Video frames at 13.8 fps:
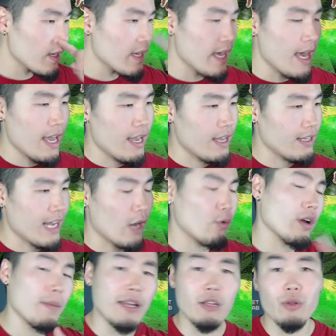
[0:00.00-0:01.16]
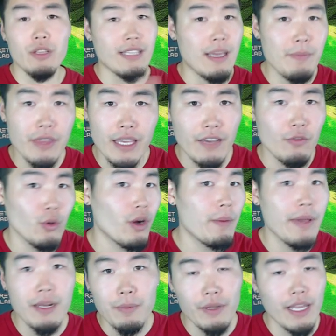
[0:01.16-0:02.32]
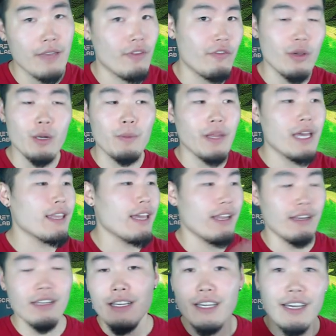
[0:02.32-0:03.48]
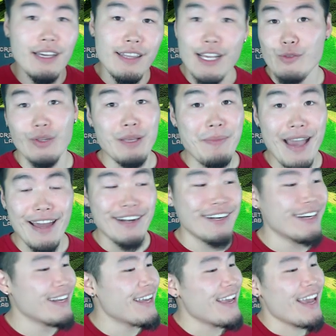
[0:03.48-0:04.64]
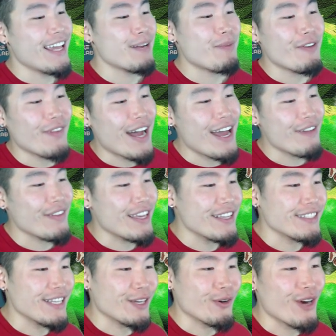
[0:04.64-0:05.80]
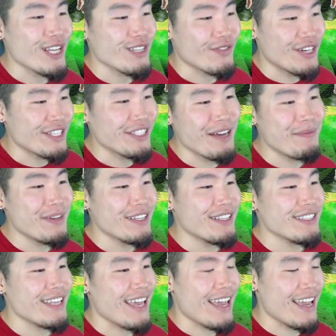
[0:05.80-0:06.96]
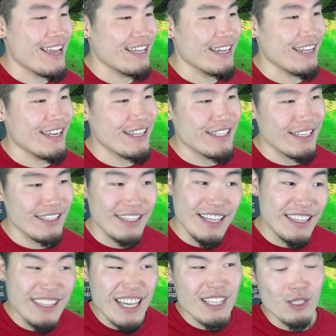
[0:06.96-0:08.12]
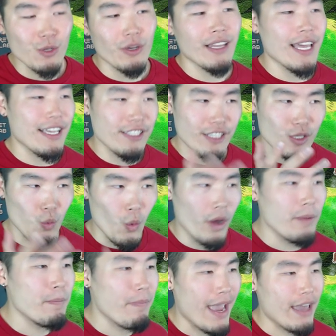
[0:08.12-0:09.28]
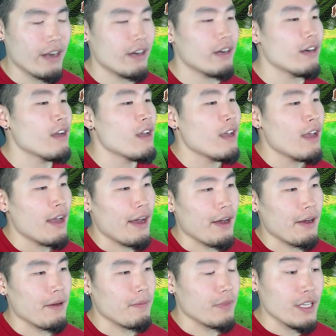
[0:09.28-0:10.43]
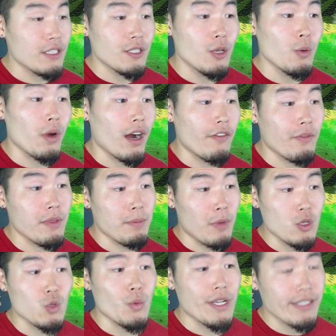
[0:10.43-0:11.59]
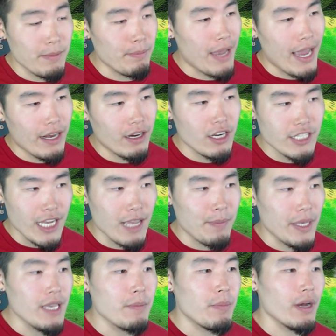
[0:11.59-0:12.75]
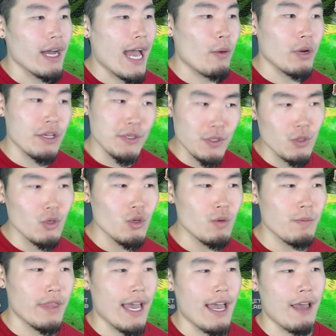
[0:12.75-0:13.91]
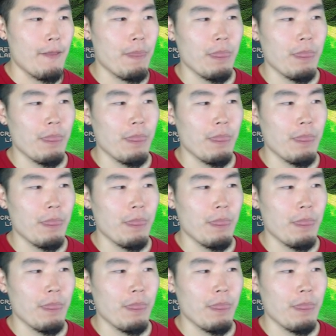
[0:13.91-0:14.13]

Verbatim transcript: And I would recommend you do the same thing if you are pay to play. If you're free to play, then doesn't really matter. And number five is the crossover summons, and it is it does look like it's just one banner. Um, these two are from the most recent banner on JP, but I would assume that